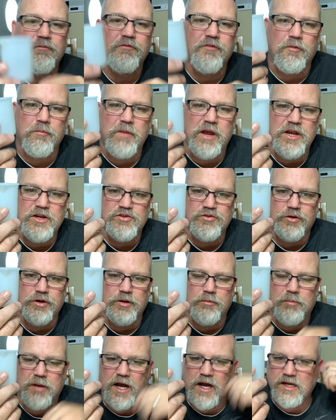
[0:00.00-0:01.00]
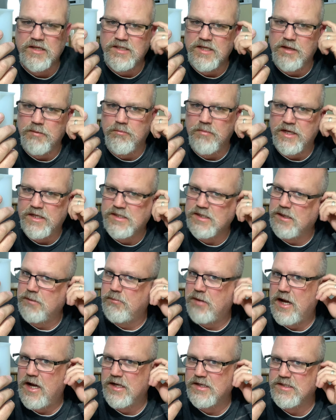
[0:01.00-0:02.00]
for measuring epoxy and mixing
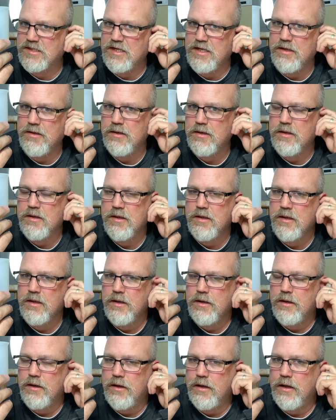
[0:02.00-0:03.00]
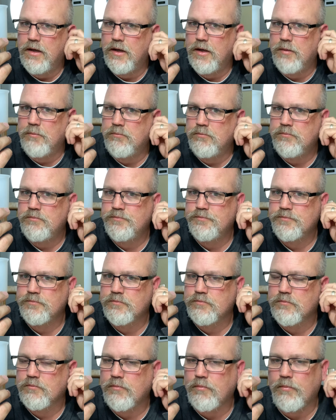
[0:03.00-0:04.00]
epoxy. Um,
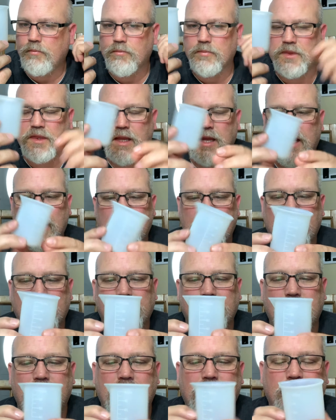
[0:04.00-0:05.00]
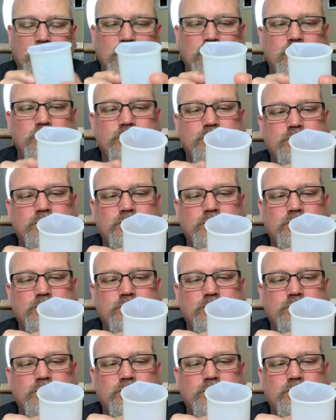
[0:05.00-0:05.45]
and um,